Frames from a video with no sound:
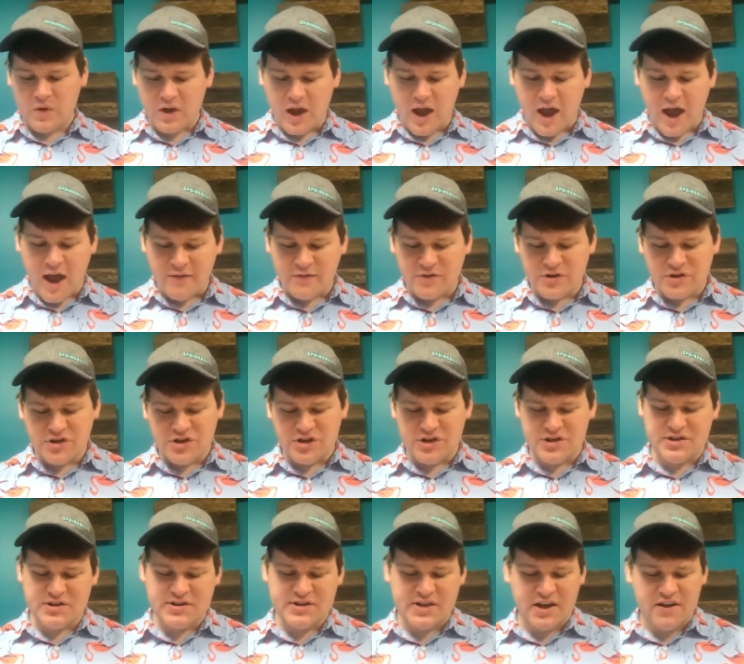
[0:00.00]
After
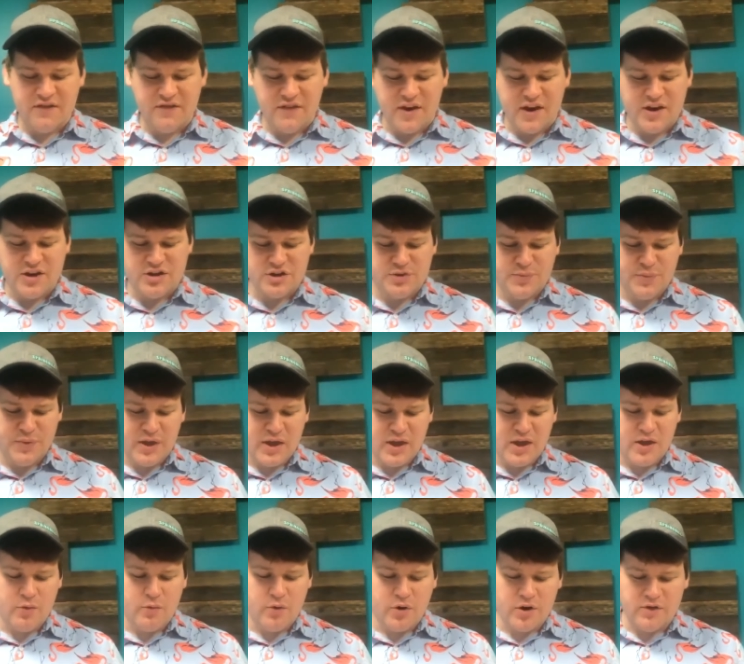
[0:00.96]
Jesus had finished
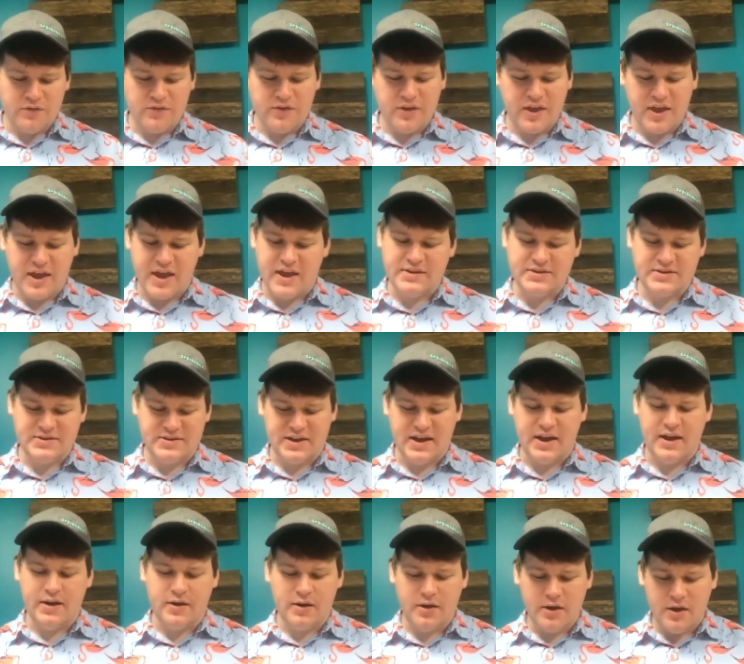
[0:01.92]
speaking, one of the guests
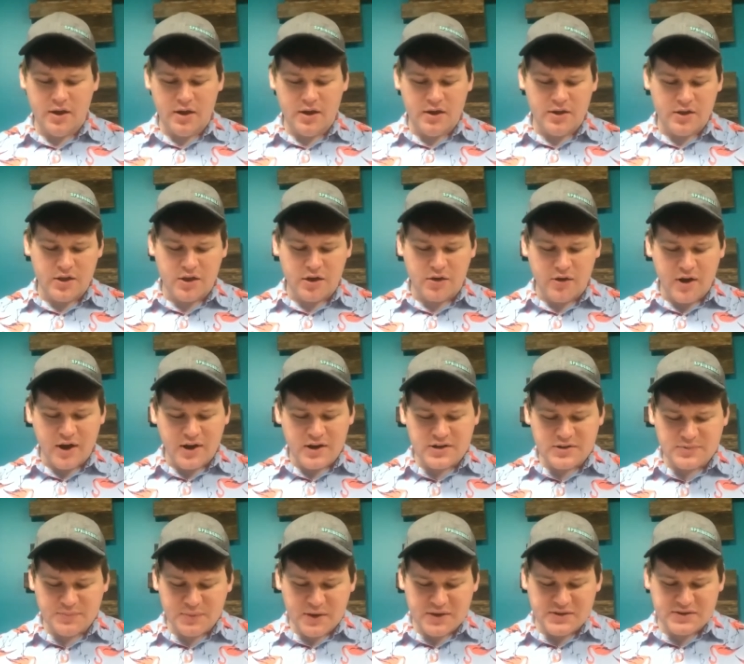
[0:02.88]
said, "The
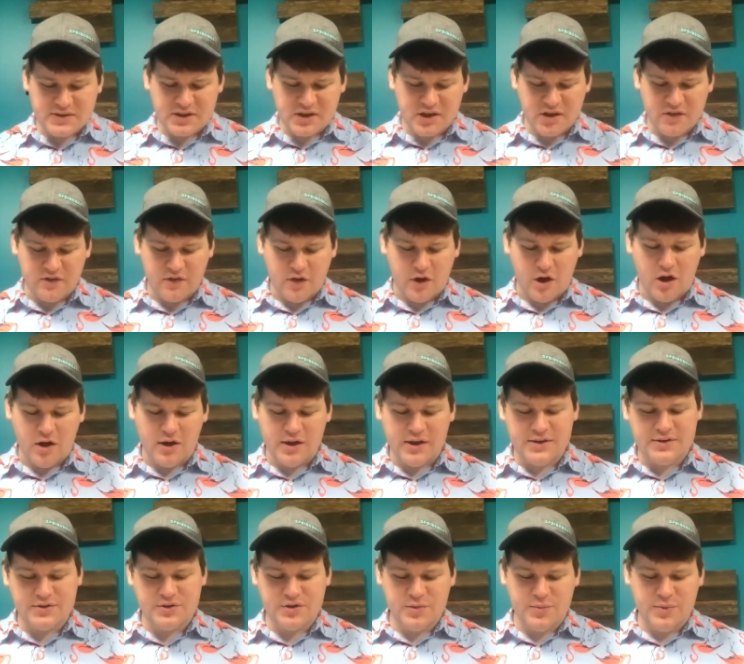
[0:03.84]
greatest blessing of all
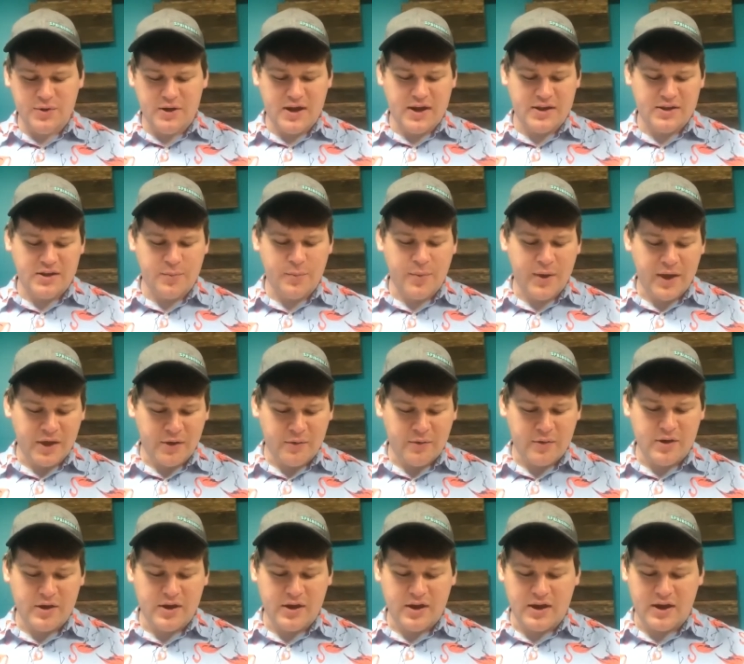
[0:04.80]
is to be at the
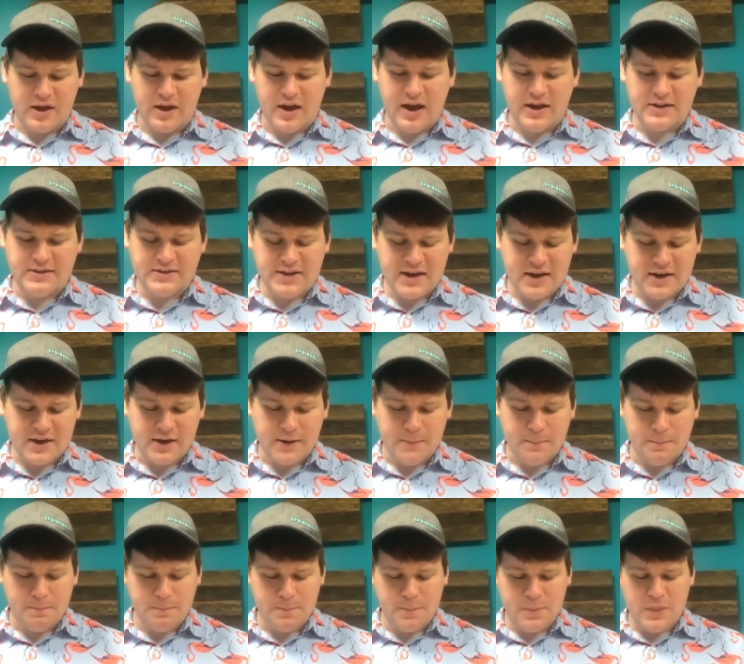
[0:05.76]
banquet in God's
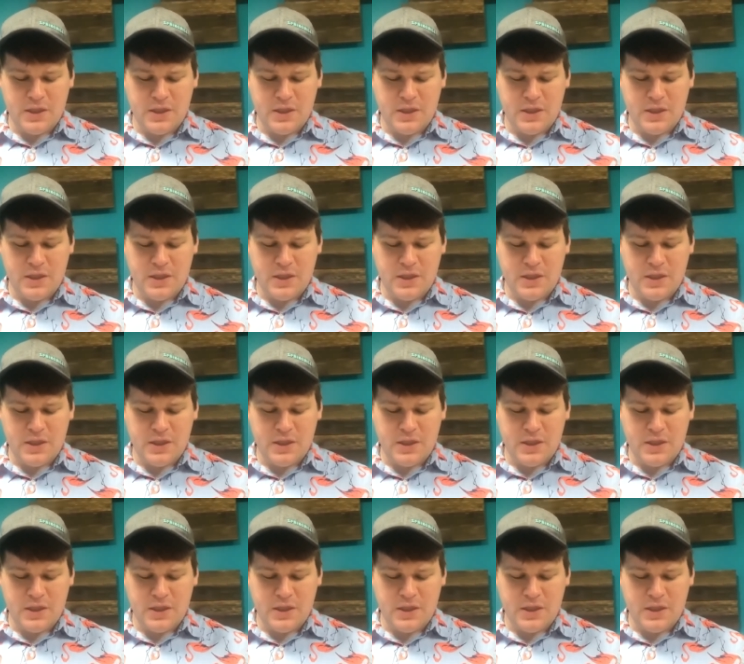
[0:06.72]
kingdom."